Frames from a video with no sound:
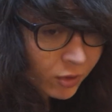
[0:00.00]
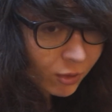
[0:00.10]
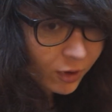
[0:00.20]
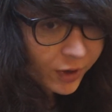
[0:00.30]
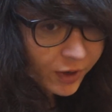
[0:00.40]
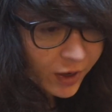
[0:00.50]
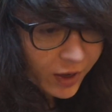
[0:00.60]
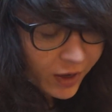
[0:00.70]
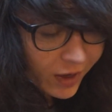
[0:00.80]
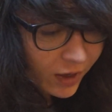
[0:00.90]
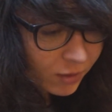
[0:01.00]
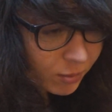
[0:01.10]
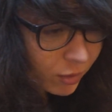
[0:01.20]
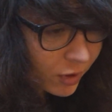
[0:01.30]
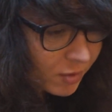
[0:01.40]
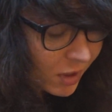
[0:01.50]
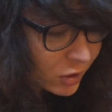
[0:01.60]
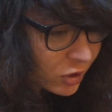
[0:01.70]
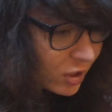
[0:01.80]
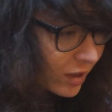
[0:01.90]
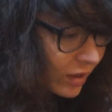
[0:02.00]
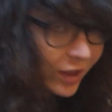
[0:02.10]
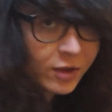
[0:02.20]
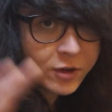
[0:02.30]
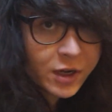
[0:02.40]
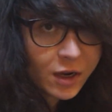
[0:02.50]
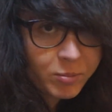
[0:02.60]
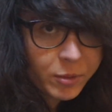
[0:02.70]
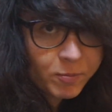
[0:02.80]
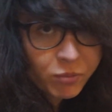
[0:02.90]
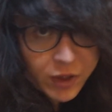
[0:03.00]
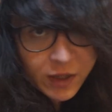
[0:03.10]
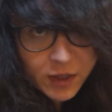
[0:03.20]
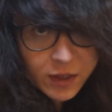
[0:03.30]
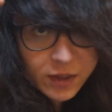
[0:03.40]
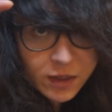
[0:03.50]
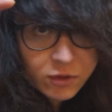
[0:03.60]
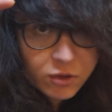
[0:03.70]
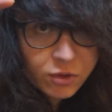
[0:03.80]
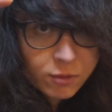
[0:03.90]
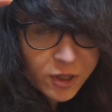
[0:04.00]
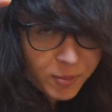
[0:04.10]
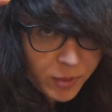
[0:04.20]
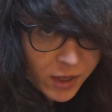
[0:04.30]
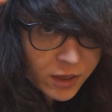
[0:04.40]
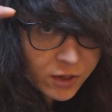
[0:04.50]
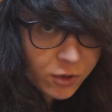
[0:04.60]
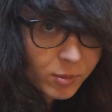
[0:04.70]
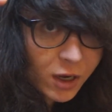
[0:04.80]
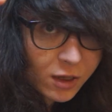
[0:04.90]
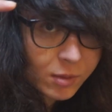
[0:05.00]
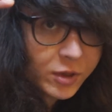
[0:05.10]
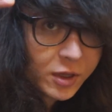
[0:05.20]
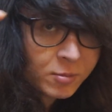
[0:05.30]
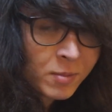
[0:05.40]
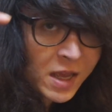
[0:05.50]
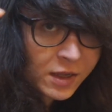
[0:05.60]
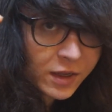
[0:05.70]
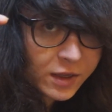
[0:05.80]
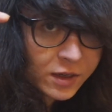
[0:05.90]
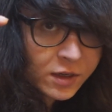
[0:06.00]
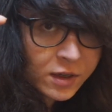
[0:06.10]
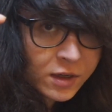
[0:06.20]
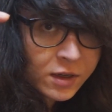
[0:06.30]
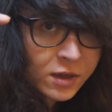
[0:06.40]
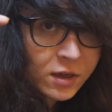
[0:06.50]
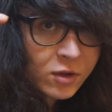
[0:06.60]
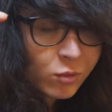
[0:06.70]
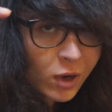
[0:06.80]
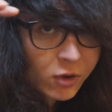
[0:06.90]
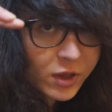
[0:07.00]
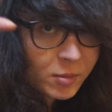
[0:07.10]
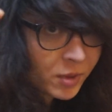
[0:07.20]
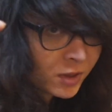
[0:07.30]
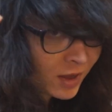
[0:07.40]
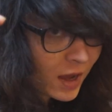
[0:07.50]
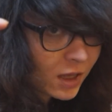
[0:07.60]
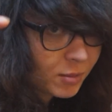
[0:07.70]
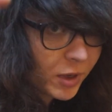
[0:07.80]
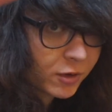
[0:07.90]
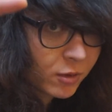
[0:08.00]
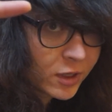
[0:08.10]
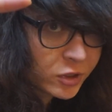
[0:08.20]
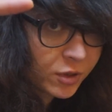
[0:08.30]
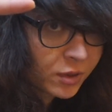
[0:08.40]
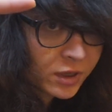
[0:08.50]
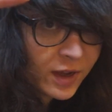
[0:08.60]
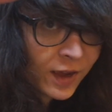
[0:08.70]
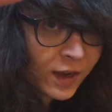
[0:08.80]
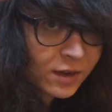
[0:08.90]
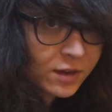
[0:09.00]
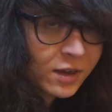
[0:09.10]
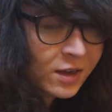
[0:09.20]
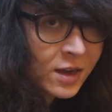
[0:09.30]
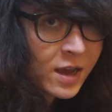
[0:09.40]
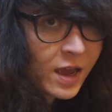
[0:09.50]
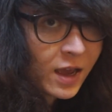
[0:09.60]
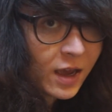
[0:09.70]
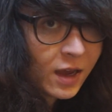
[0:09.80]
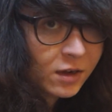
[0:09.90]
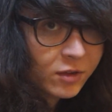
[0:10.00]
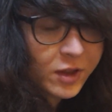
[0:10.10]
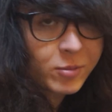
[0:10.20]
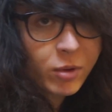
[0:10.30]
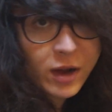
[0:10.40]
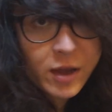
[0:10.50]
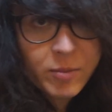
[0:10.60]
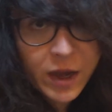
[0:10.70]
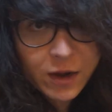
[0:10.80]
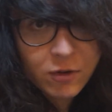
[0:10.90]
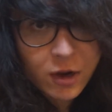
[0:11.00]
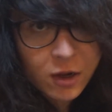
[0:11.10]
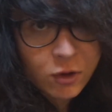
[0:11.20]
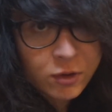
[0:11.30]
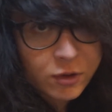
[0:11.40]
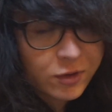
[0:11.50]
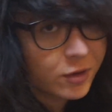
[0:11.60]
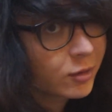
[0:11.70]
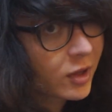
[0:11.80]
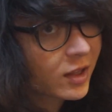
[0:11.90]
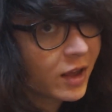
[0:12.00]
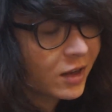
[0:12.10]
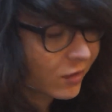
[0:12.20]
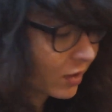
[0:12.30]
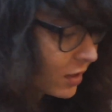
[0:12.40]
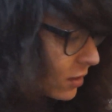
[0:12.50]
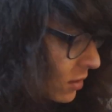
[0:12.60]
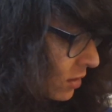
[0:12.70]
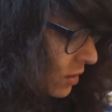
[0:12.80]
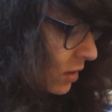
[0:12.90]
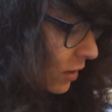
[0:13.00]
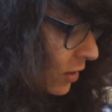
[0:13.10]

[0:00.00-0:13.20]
screen recording and pretty much scale it up to as big as you possibly can make it while keeping the aspect ratio intact, and then apply a background to the sides of it.